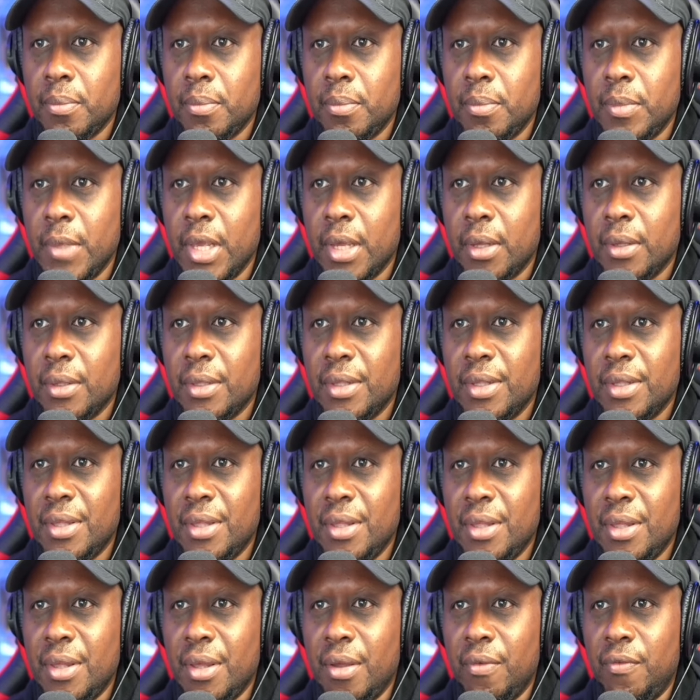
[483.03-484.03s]
Yeah.
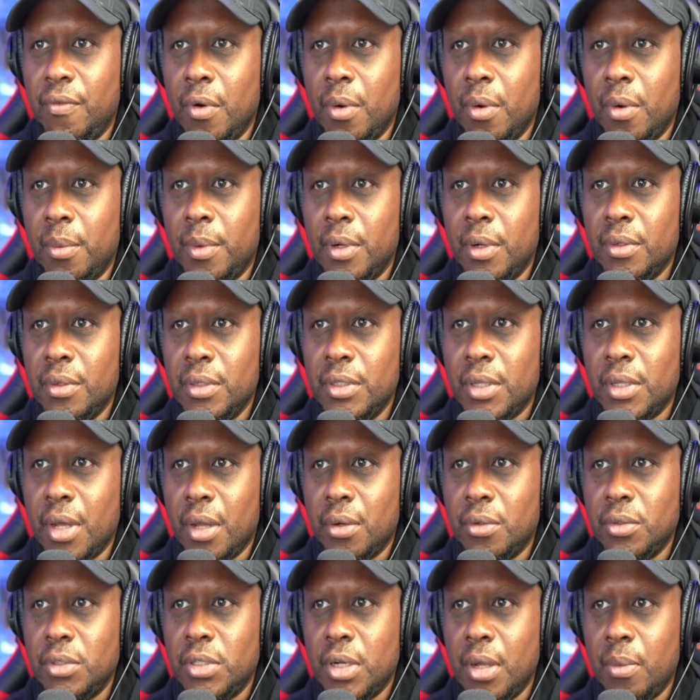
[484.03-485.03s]
Former
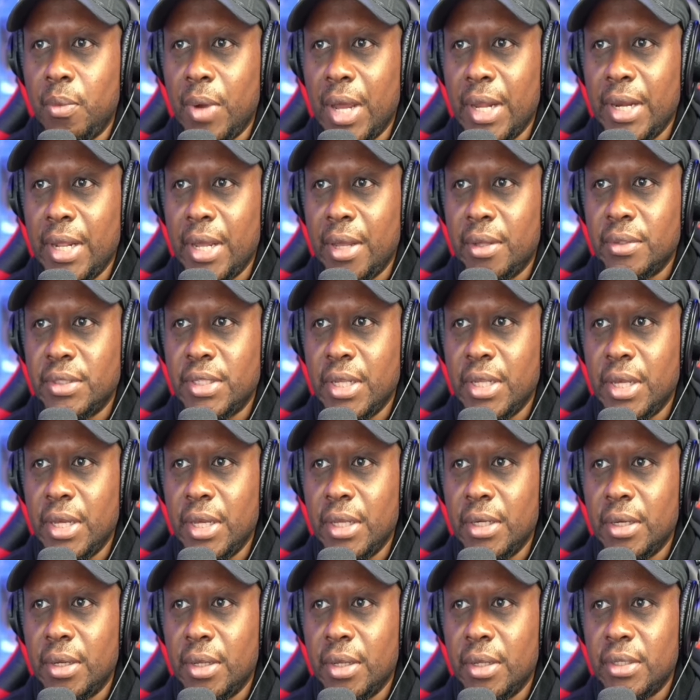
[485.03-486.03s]
Donald Trump White House aide
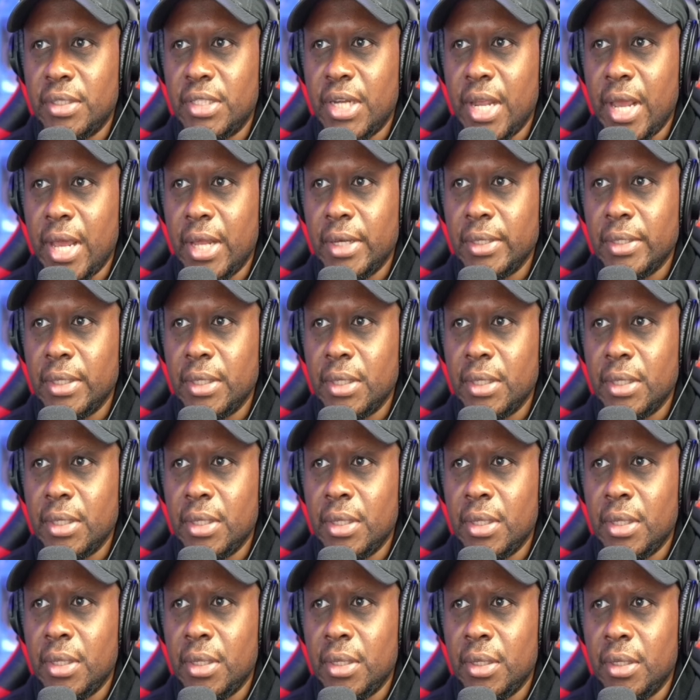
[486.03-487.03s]
Chad
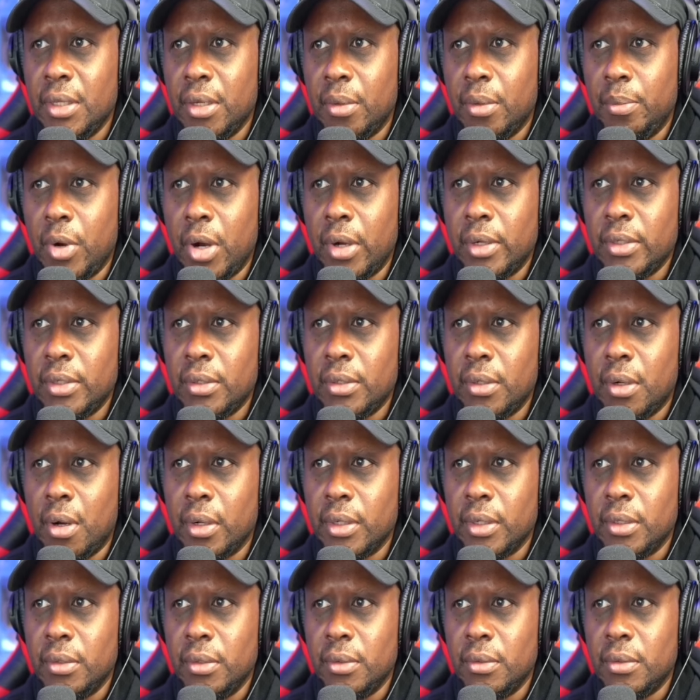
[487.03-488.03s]
Yamartin
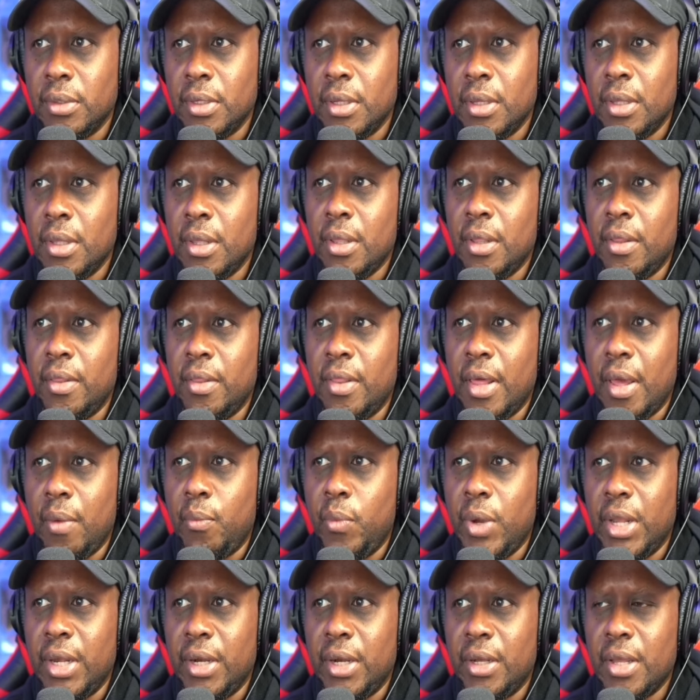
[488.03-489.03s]
argued that
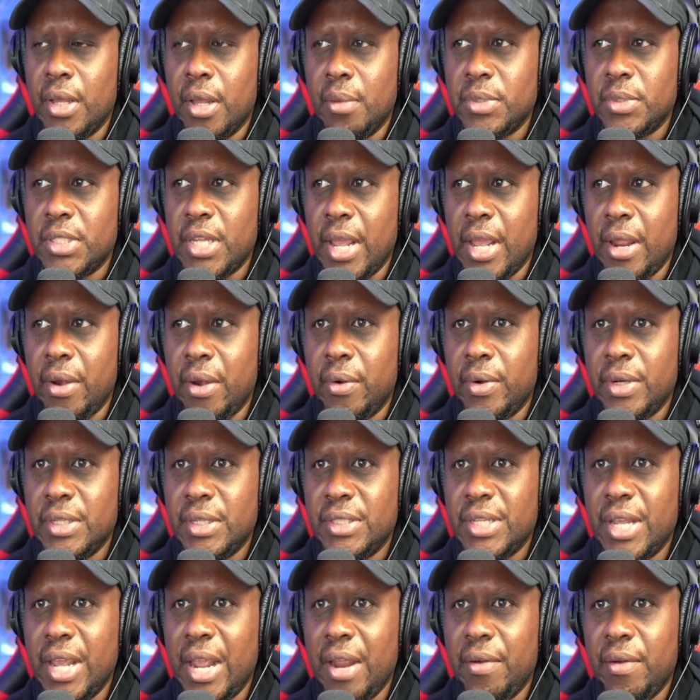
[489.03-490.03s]
when it comes to Harris,
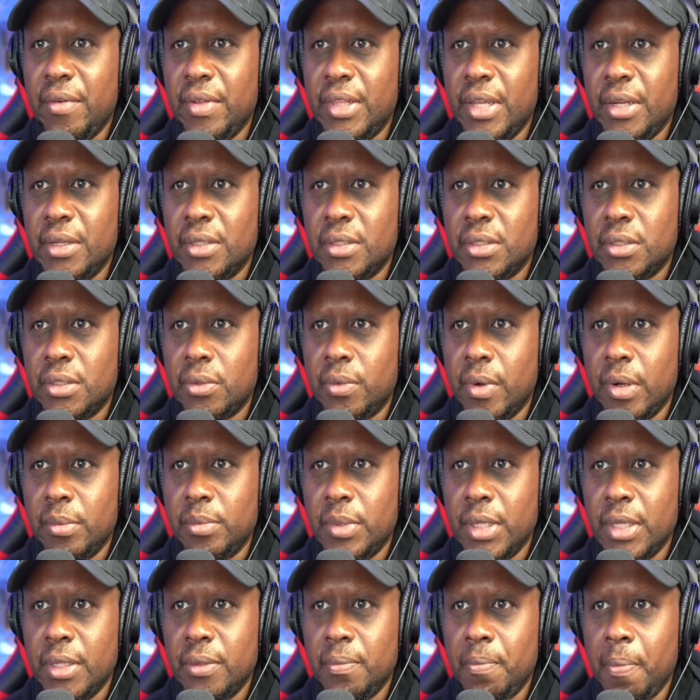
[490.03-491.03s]
everything is
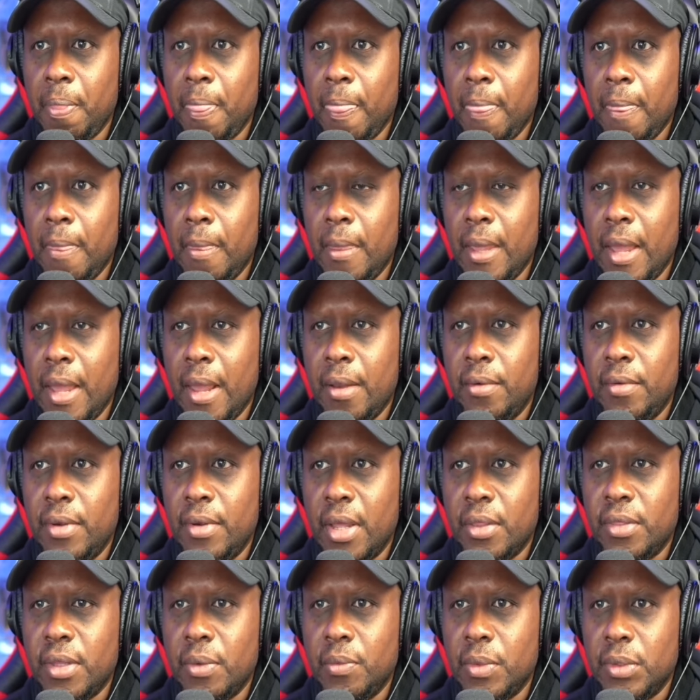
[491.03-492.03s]
scripted and
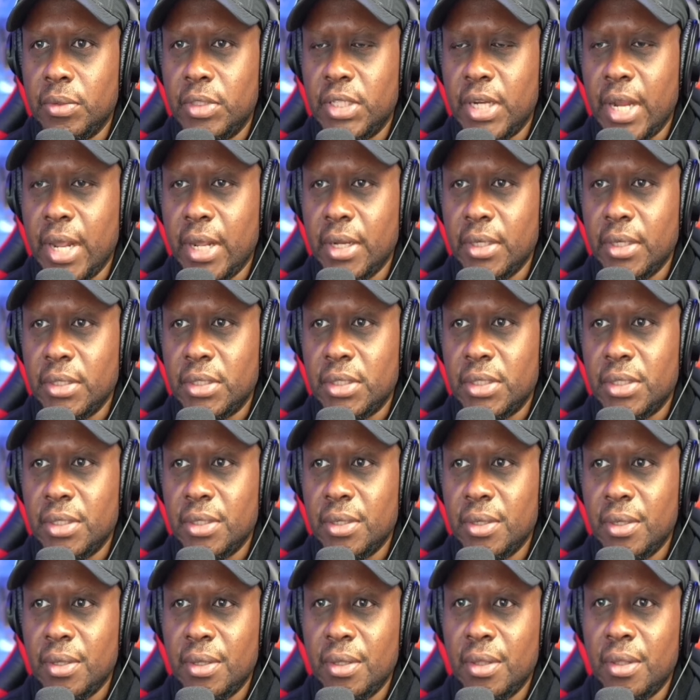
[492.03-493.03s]
nothing will change.
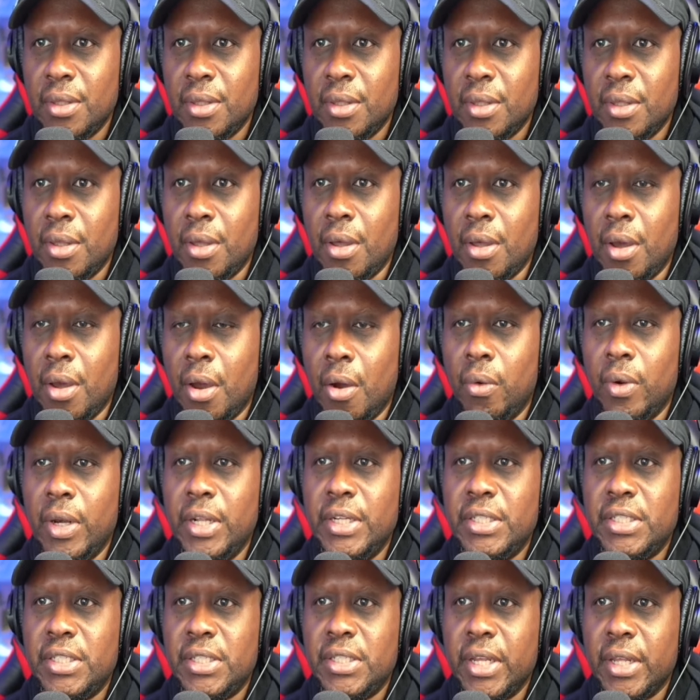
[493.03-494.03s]
Holy
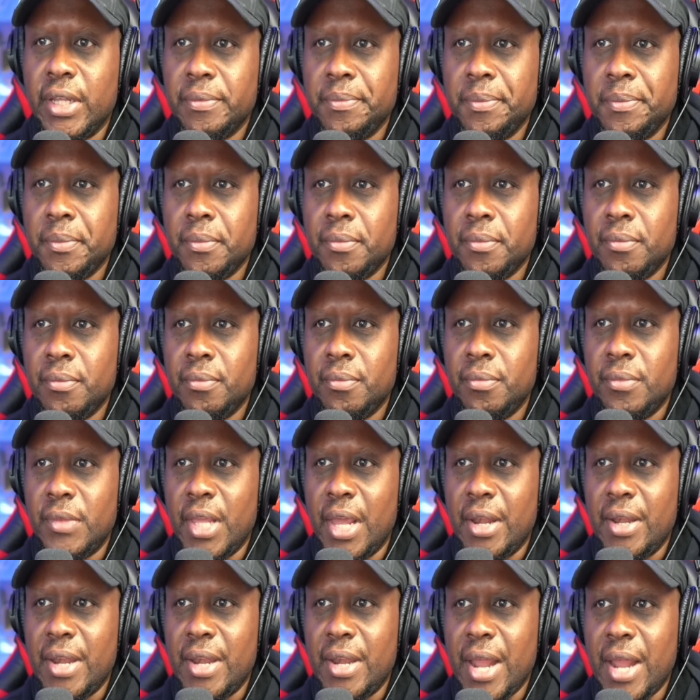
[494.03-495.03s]
shit, they're
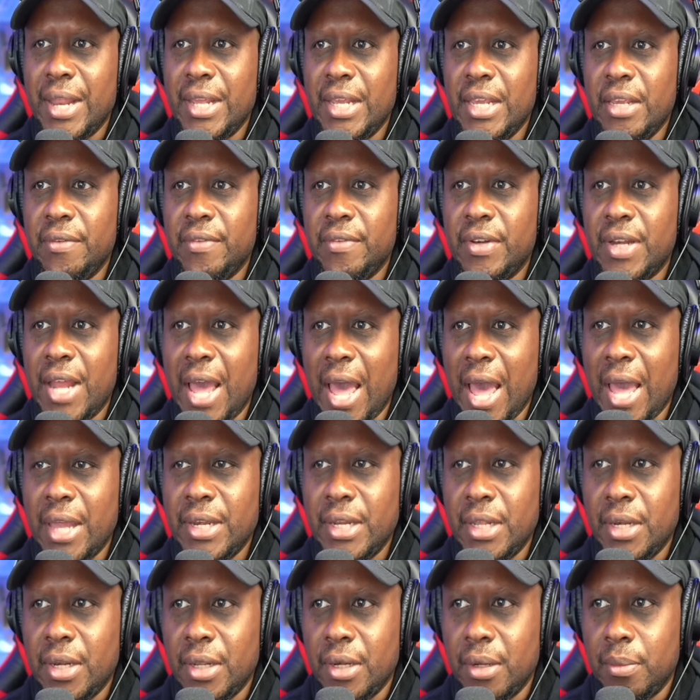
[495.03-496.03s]
not even
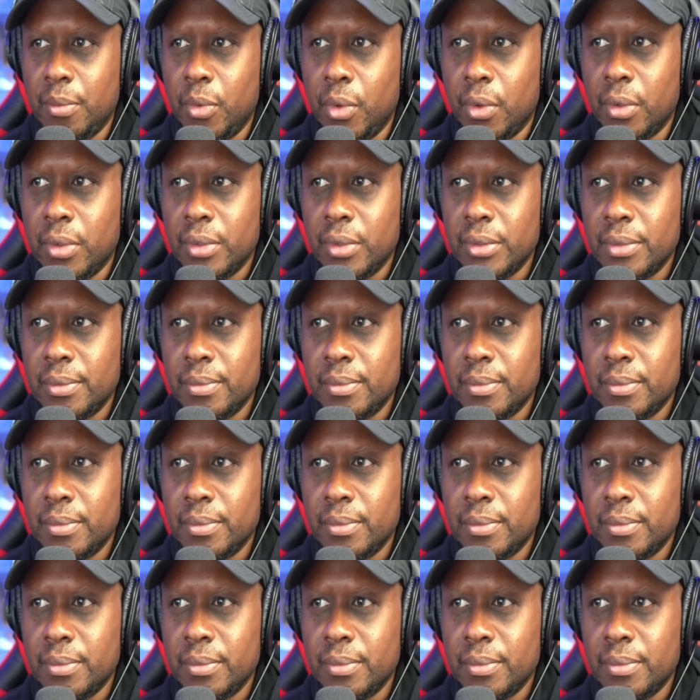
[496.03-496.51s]
hiding it anymore.